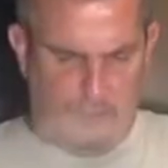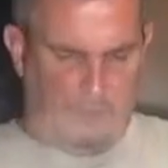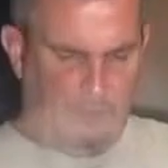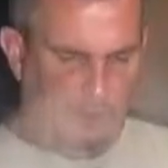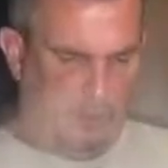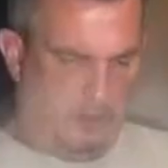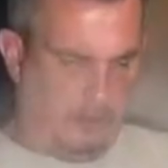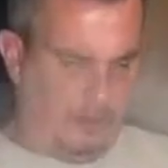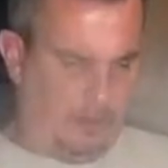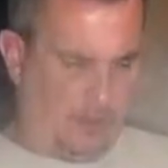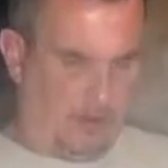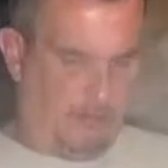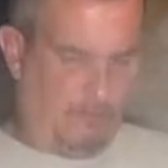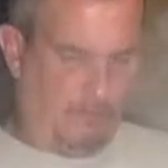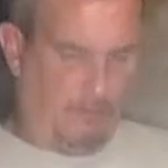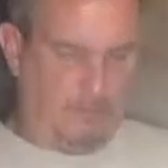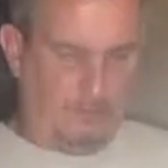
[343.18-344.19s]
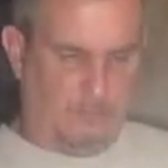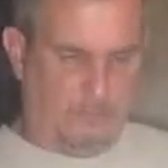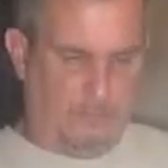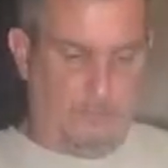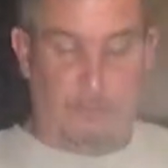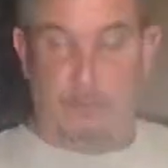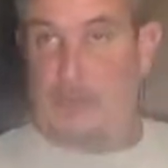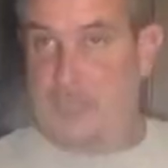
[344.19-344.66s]
noodles
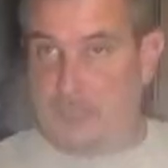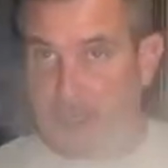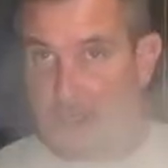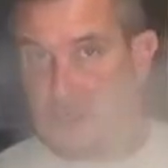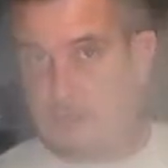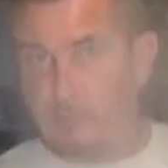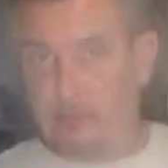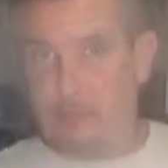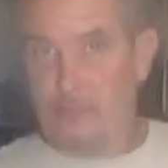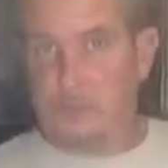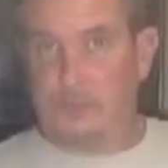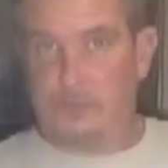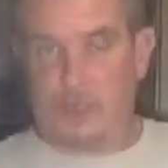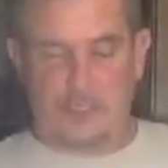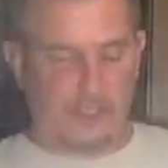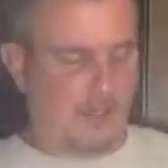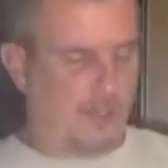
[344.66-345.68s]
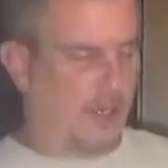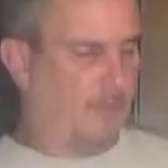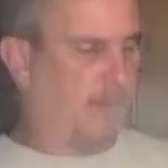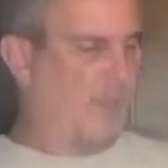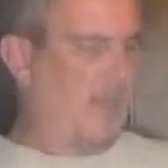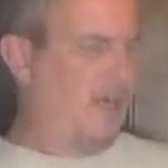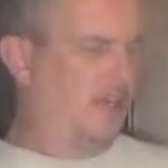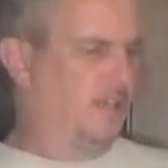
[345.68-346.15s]
based on the directions on the
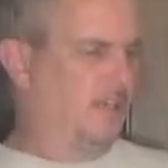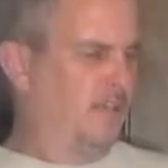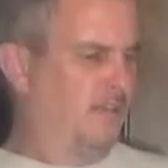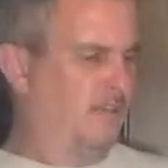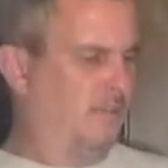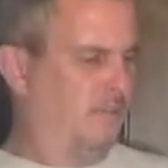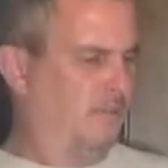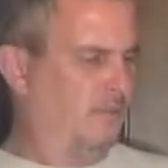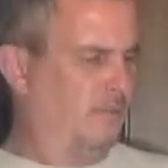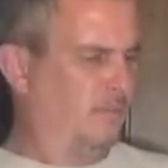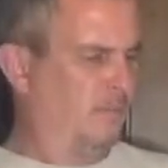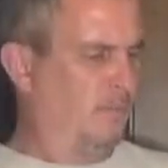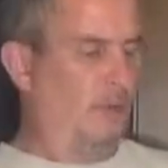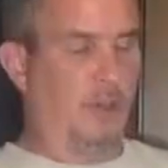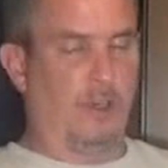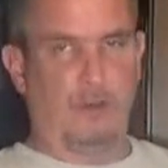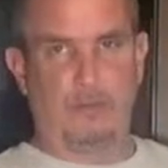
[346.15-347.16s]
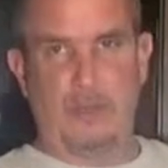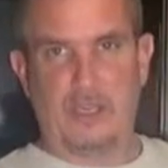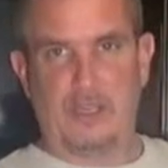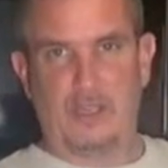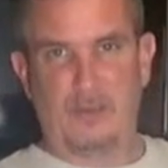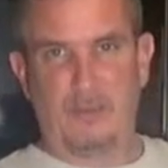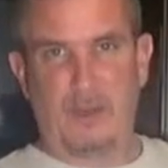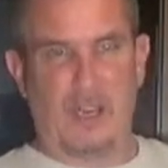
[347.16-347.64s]
package. Boil them
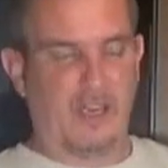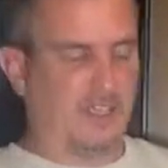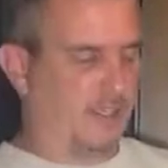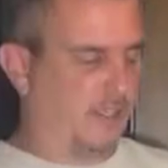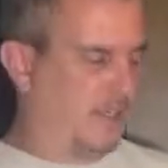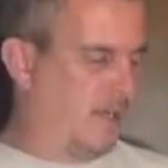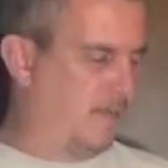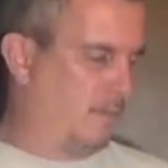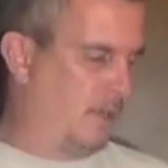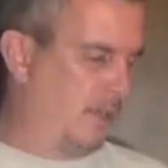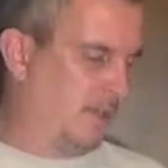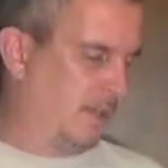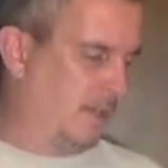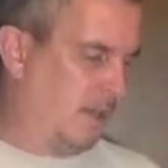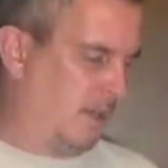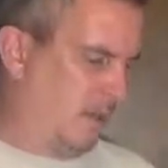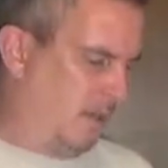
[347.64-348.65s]
basically about 8 to 10 minutes.